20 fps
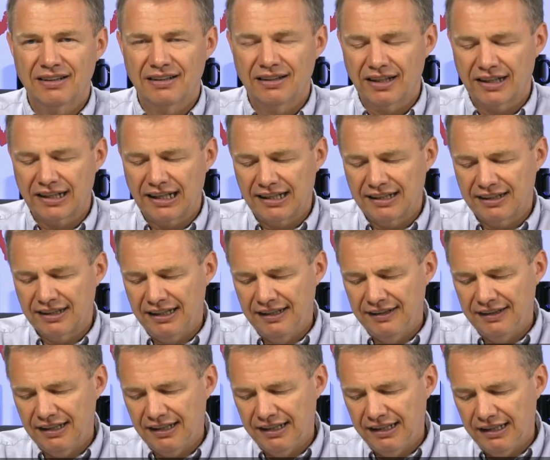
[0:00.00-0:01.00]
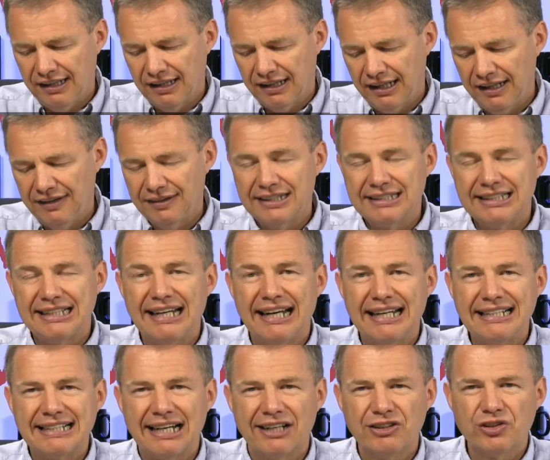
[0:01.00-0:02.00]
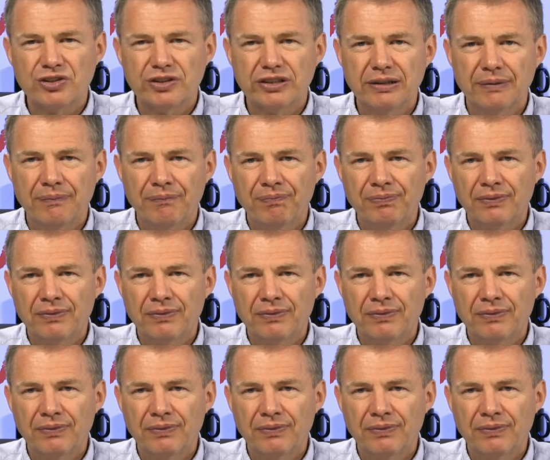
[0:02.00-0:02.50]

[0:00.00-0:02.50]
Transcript: like in the D800.